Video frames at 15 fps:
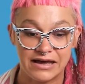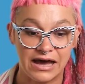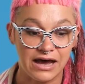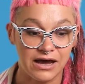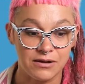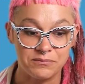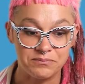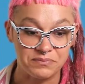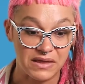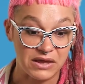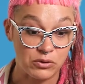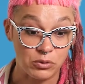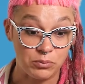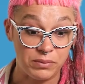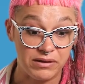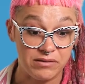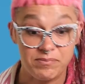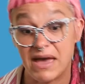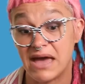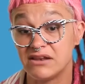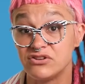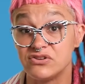It could be
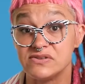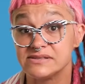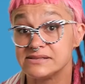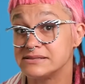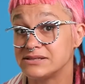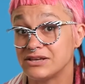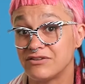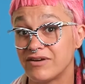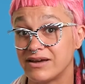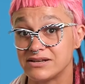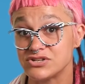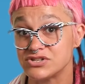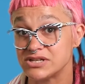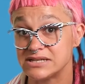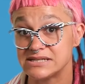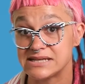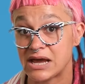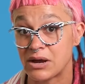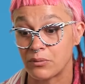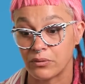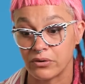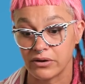bad news. So you've had a shitty
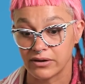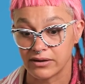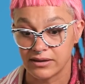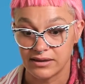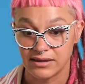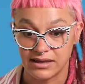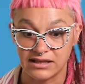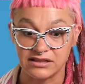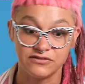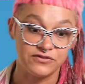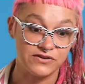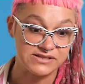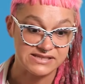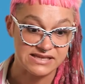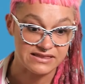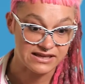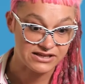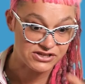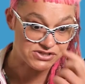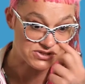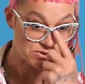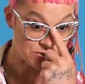day at work and the first thing
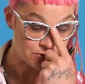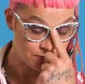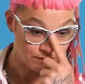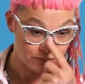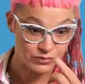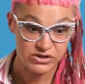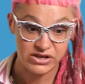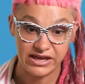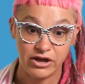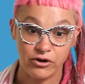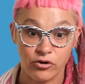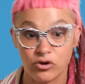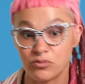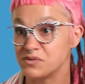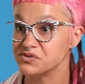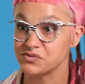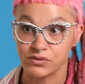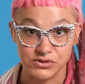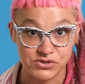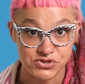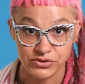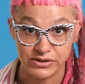that you do when you get home is
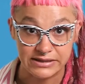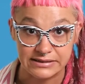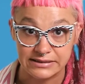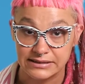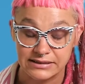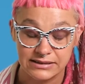roll a joint.